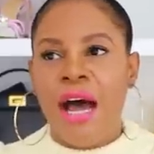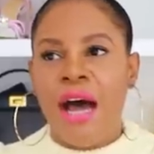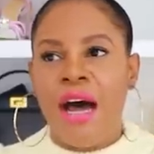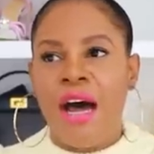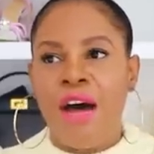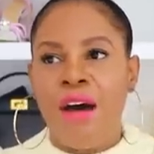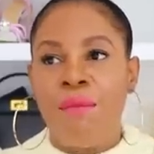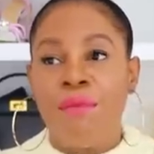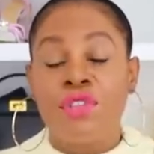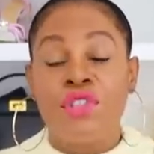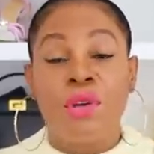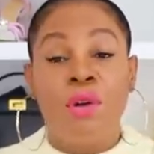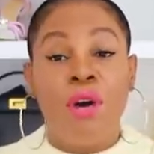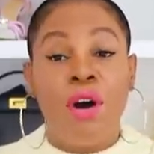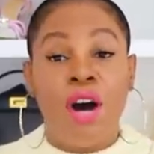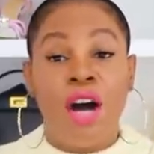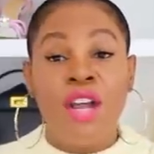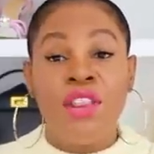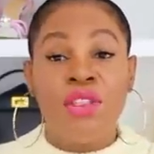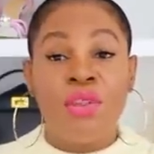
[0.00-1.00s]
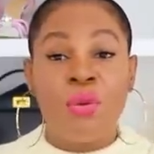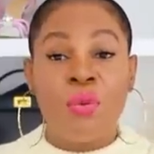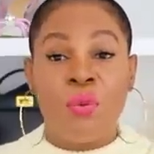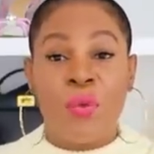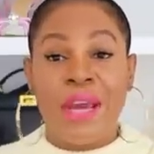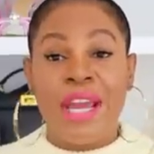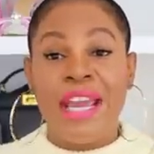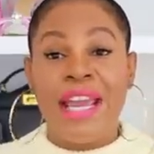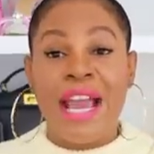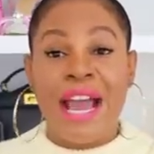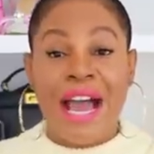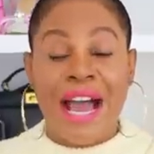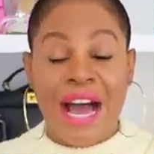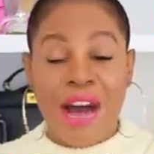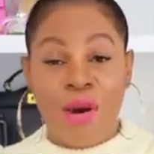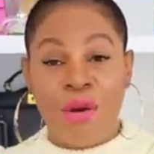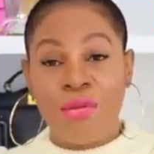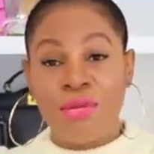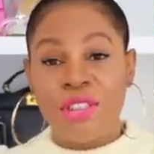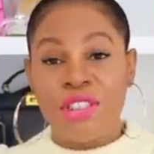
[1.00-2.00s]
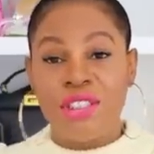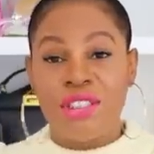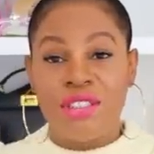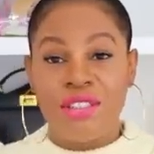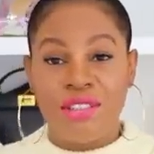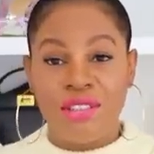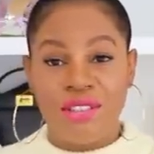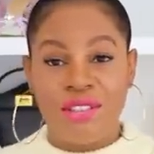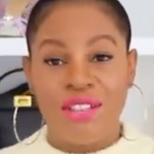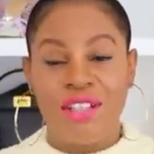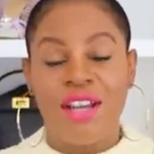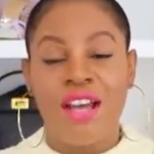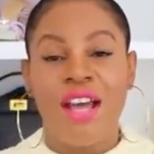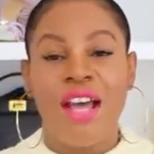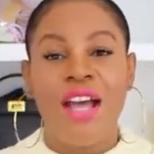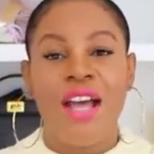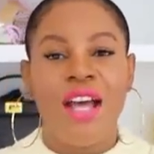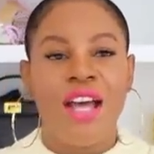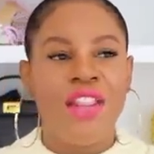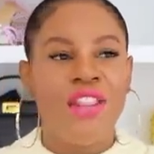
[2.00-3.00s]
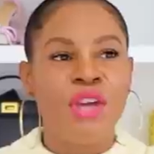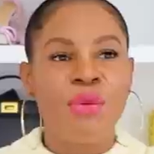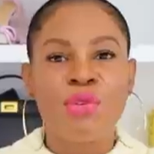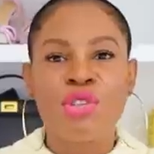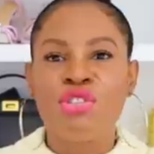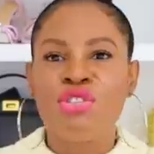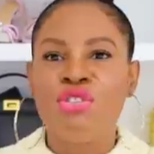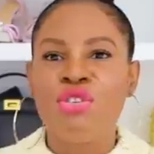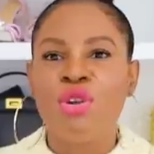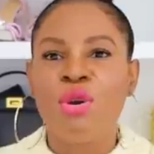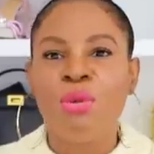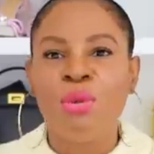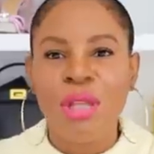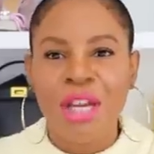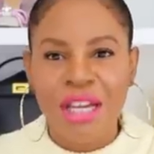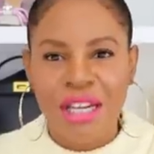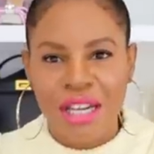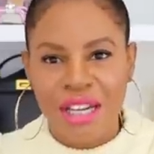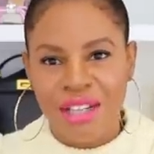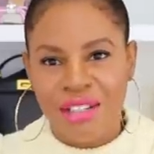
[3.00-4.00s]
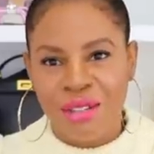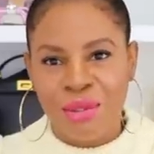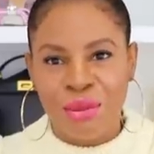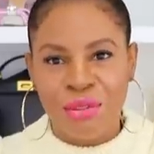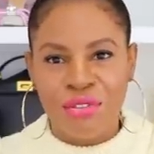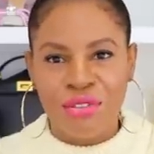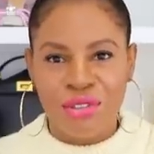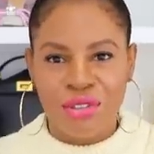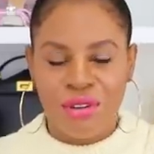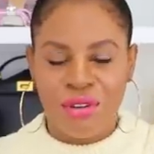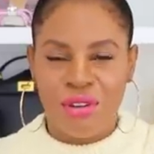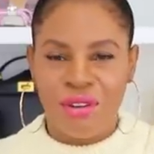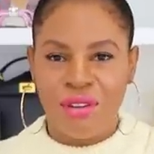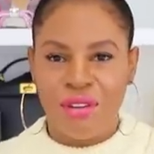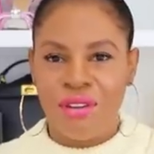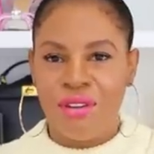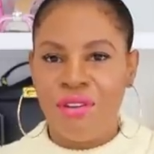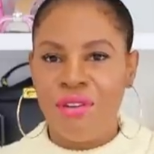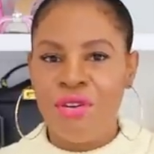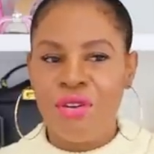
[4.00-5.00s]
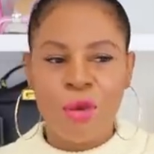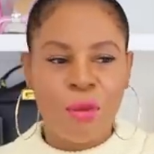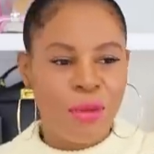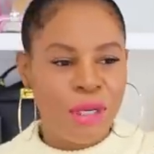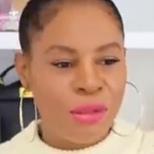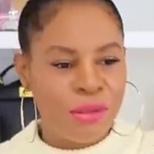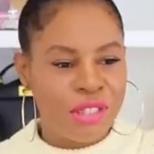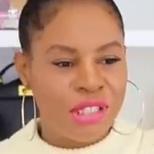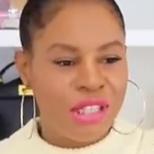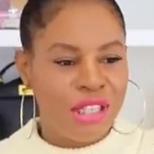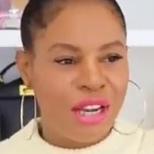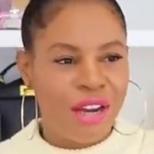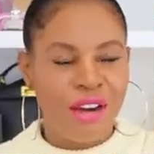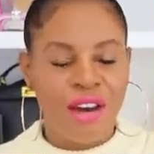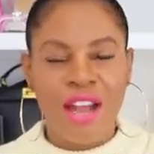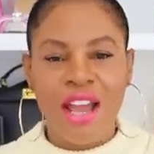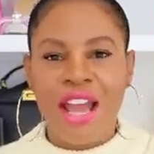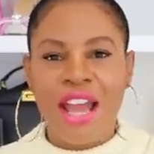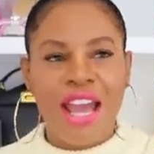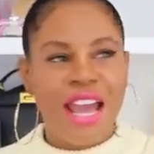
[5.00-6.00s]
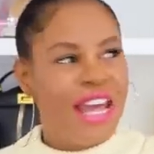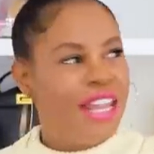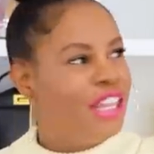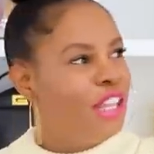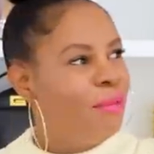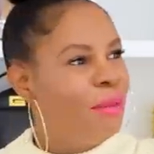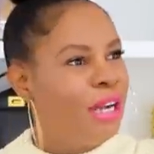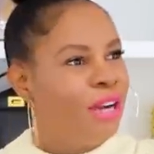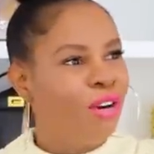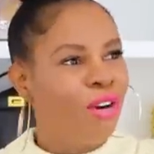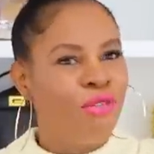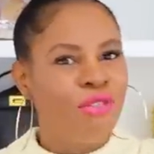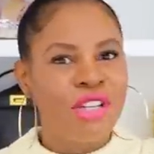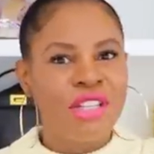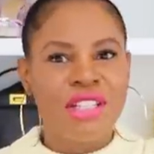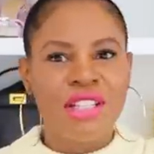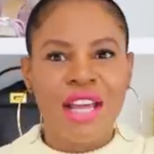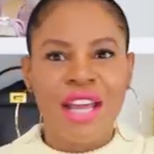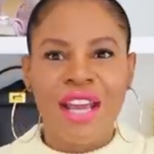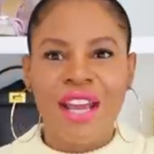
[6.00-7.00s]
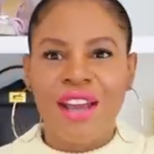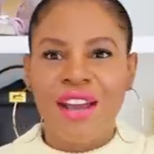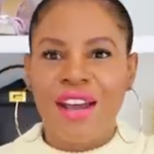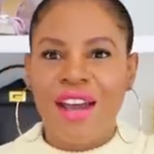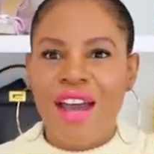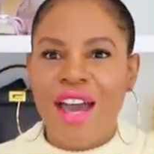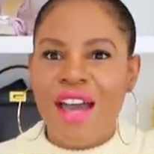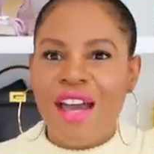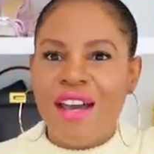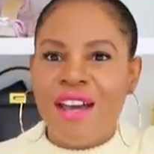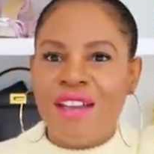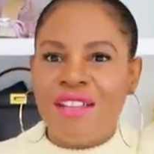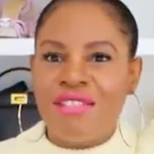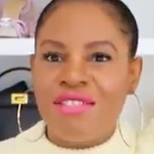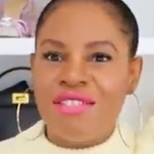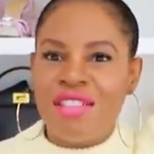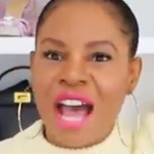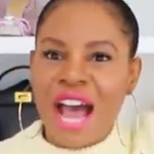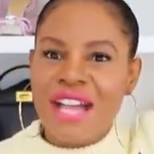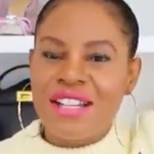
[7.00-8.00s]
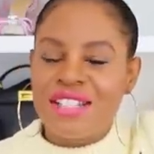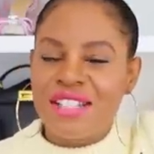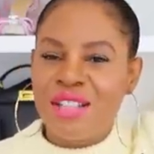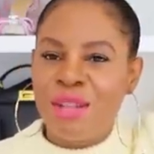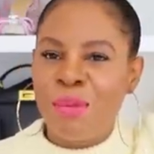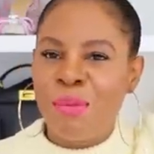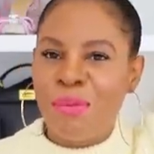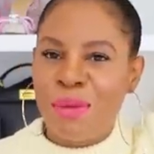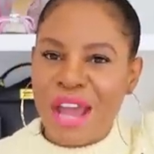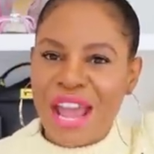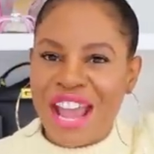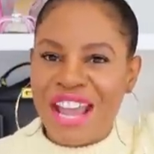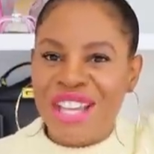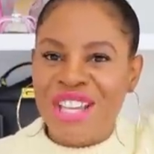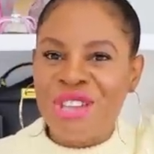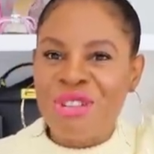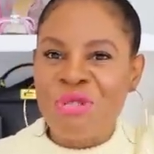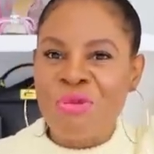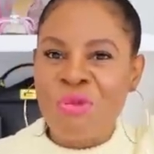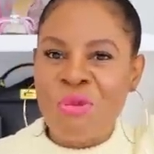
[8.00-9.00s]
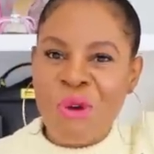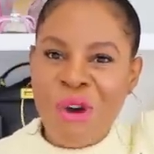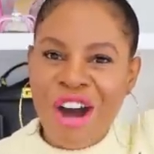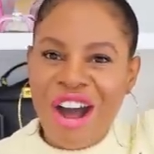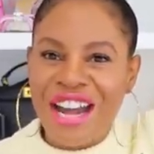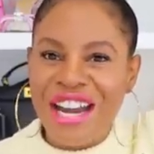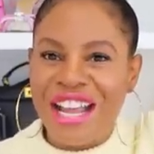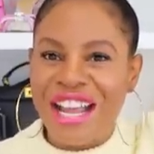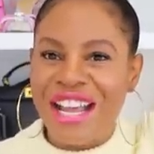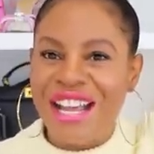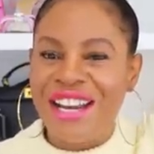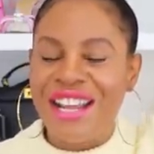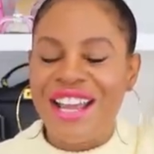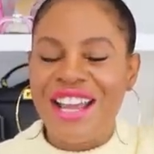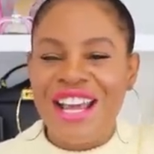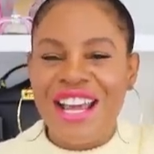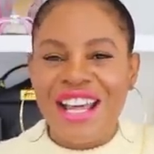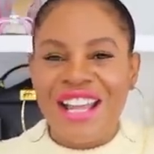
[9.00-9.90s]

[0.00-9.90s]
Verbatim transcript: Um, so on the way out, there was no line at Louis Vuitton. Nobody was there. And then my girlfriend's like, that's the bag you wanted.